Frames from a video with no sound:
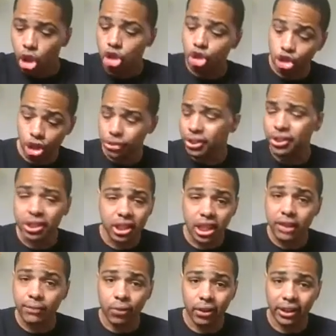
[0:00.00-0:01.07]
Justice
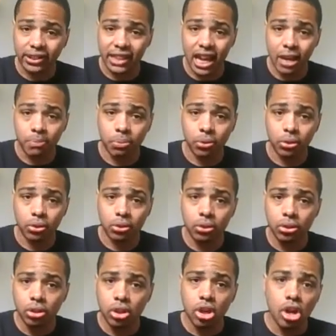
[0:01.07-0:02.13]
League, for example,
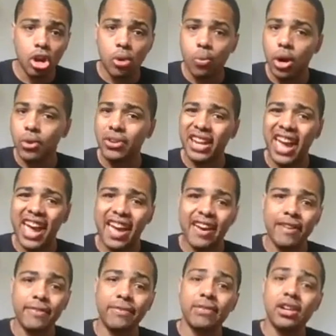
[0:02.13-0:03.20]
where we
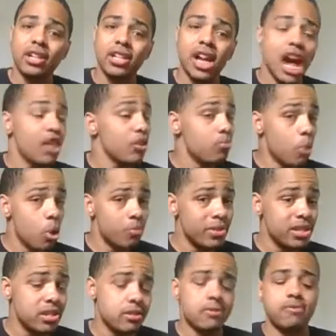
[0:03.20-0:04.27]
have, at the
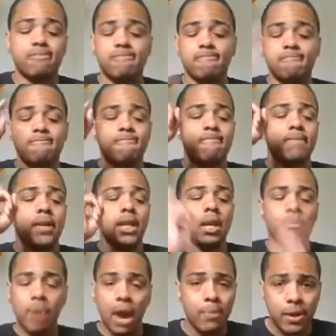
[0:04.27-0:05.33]
moment,
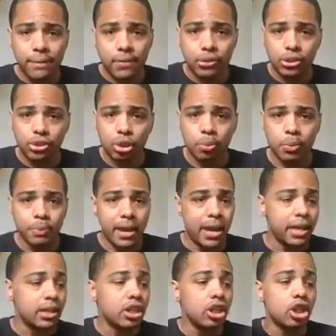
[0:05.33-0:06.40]
Batman vs.
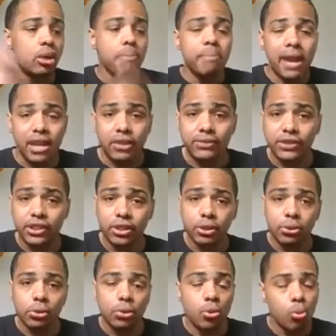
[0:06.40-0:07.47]
Superman, Man of
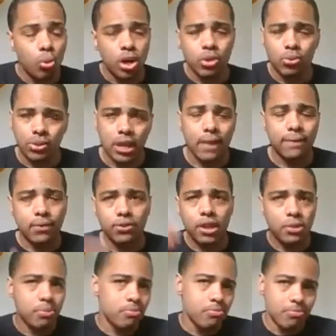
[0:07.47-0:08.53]
Steel 1, which I've heard
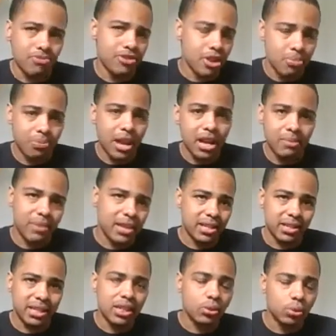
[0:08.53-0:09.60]
that they're planning to make
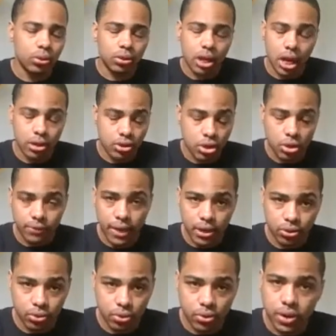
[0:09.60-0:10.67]
sequel. I don't know if that's
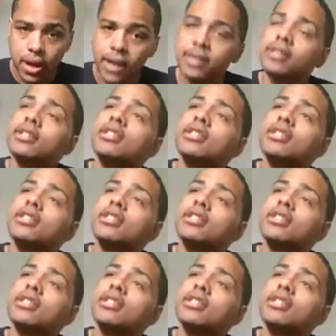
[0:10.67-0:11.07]
true or not.